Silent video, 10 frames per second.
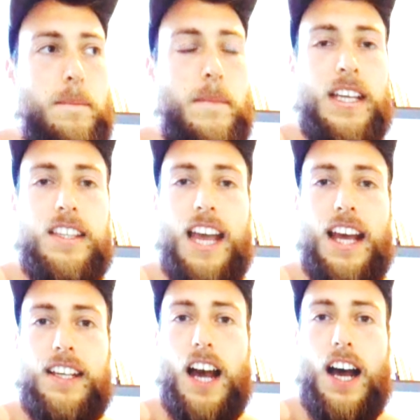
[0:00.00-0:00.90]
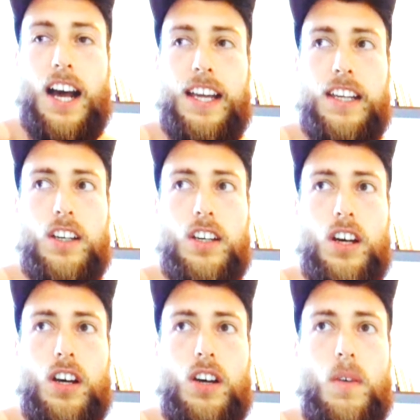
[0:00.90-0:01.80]
make that guy
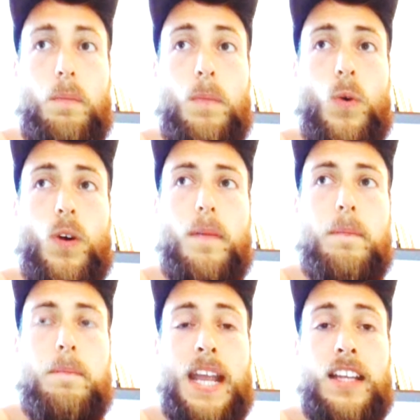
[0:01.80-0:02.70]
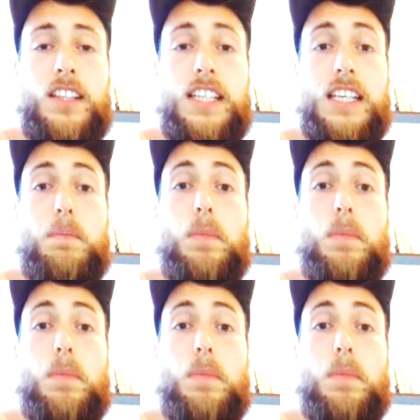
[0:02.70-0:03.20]
more manly,